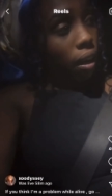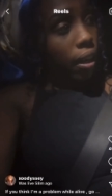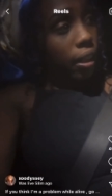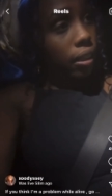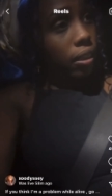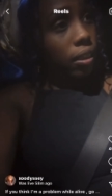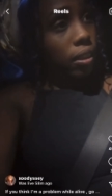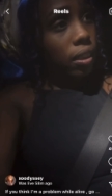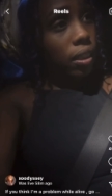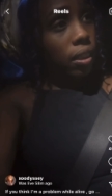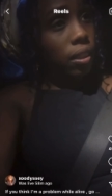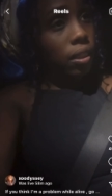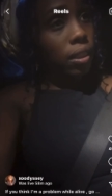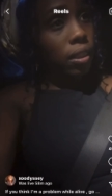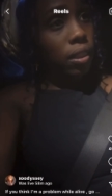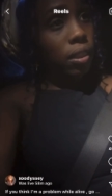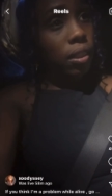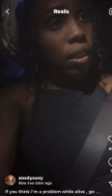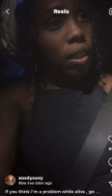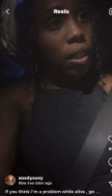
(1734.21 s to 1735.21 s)
car
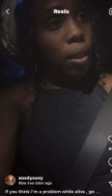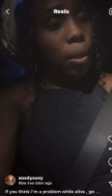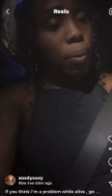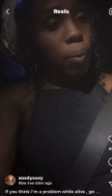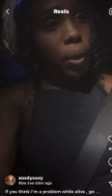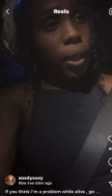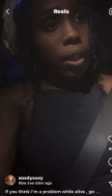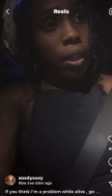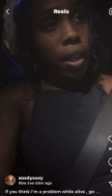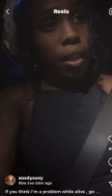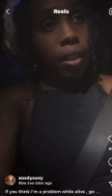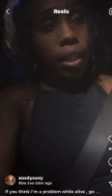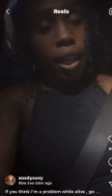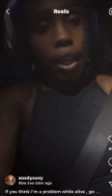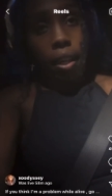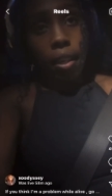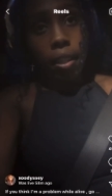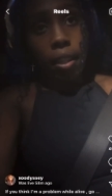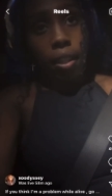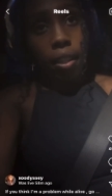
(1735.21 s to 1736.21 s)
accidents. We are not
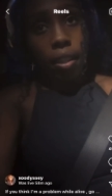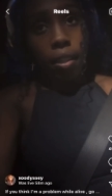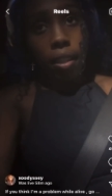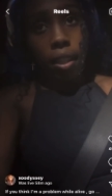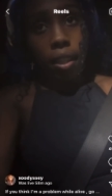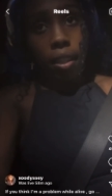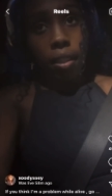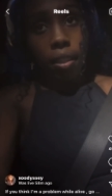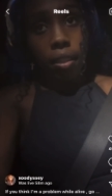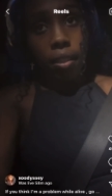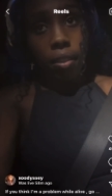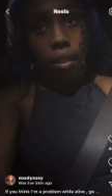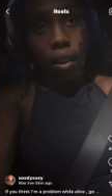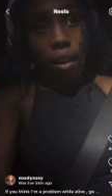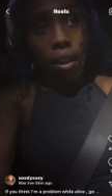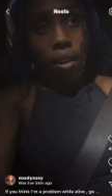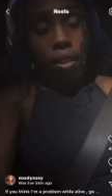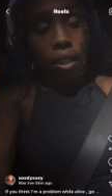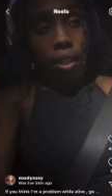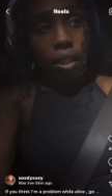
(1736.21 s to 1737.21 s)
carrying anything in this
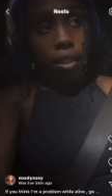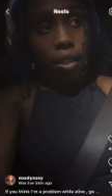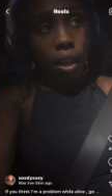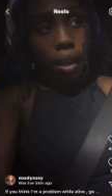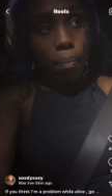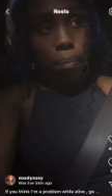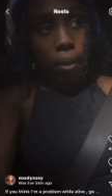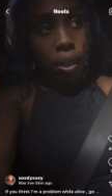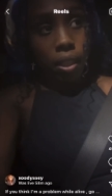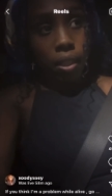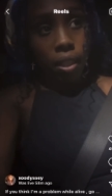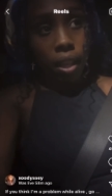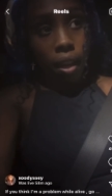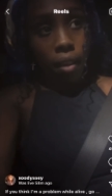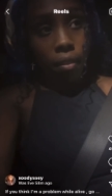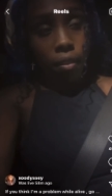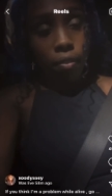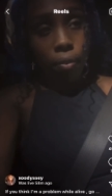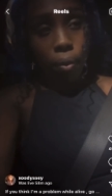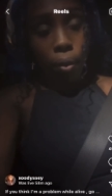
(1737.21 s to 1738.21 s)
car that cannot be
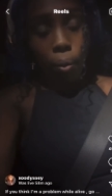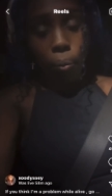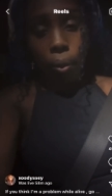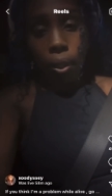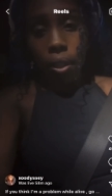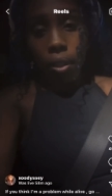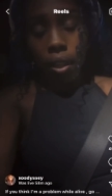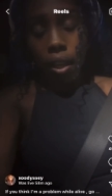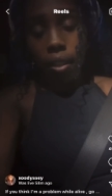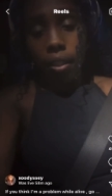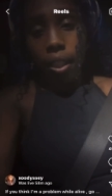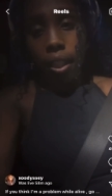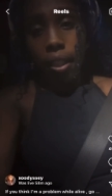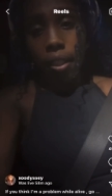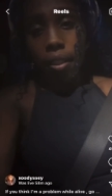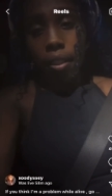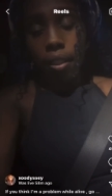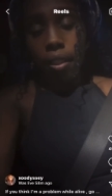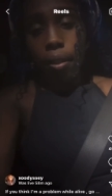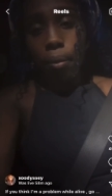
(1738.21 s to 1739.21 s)
accounted for. We are not
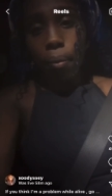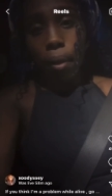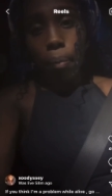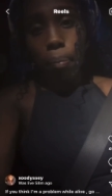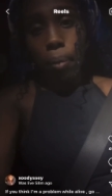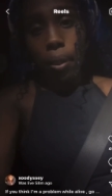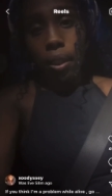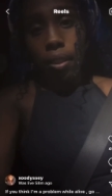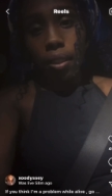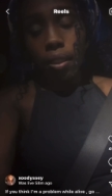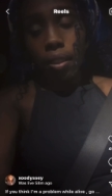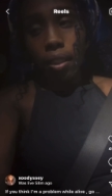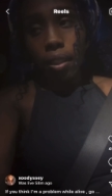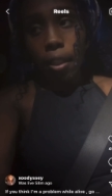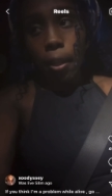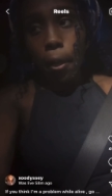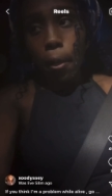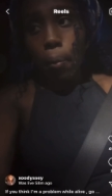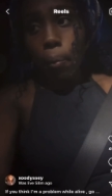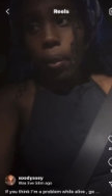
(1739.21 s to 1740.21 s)
carrying any weapons.
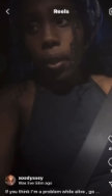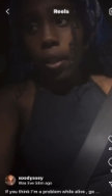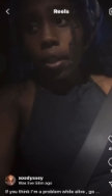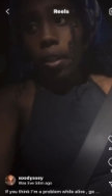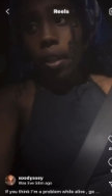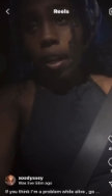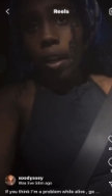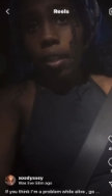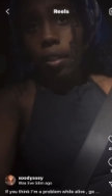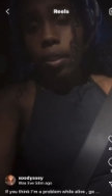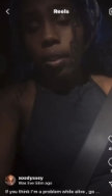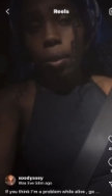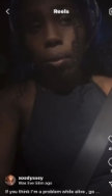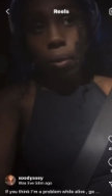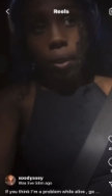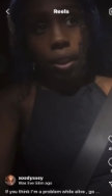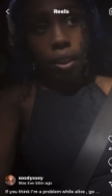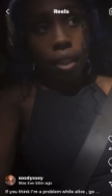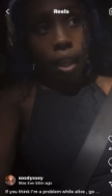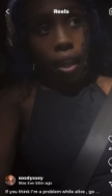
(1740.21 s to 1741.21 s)
We are not
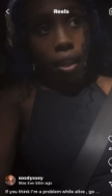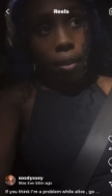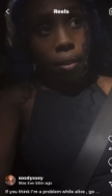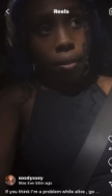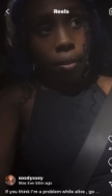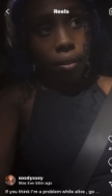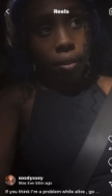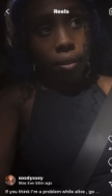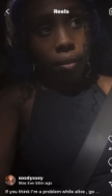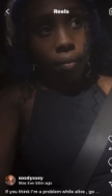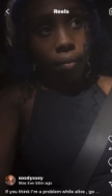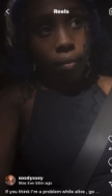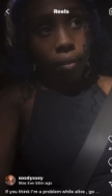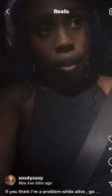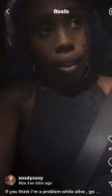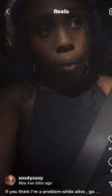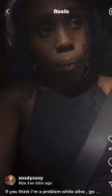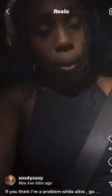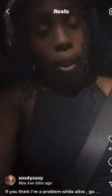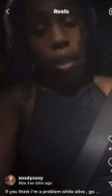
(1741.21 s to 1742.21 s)
suicidal.
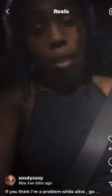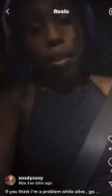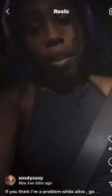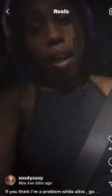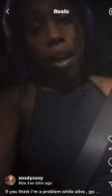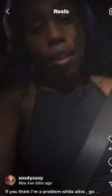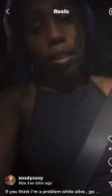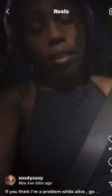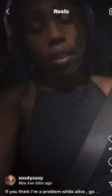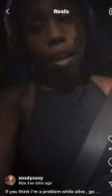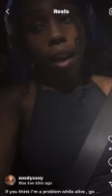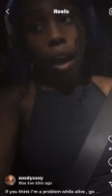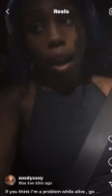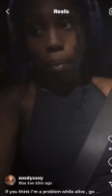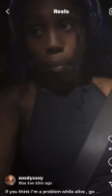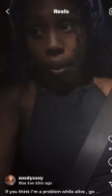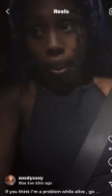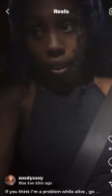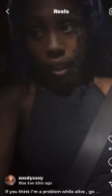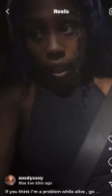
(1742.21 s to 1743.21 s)
We are not
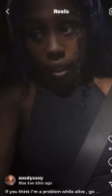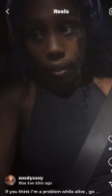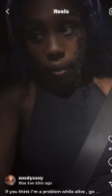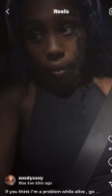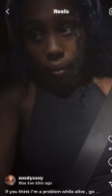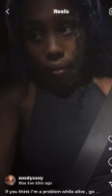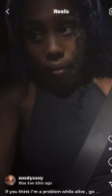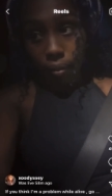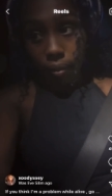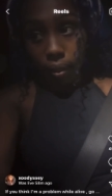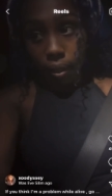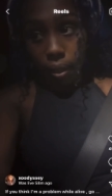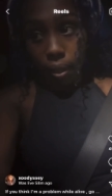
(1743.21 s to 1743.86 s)
homicidal.